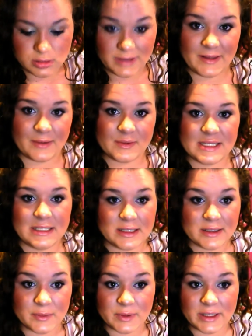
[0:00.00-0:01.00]
and I was like,
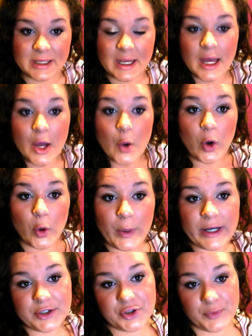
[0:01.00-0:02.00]
and they were like, well, what
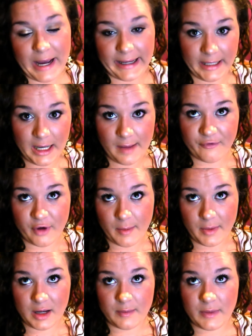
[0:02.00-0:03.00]
did you back it up
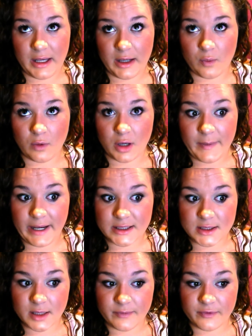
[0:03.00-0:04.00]
from? And I'm like, well, I
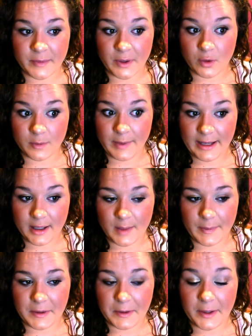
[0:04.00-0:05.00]
backed it up from my old
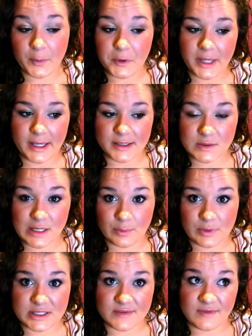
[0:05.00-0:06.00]
backup. And they're like, well, you can't do that
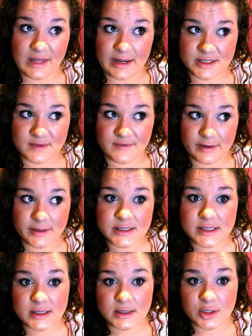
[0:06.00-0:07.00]
because if that has a virus,
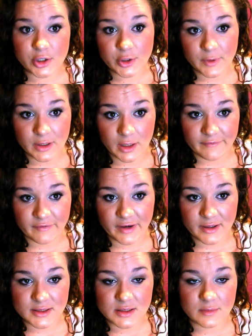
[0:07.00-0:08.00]
then your new one will have a
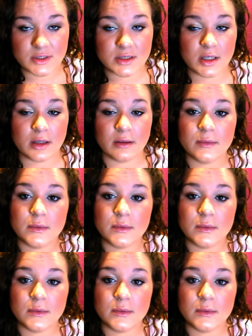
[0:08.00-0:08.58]
virus. And I'm just like,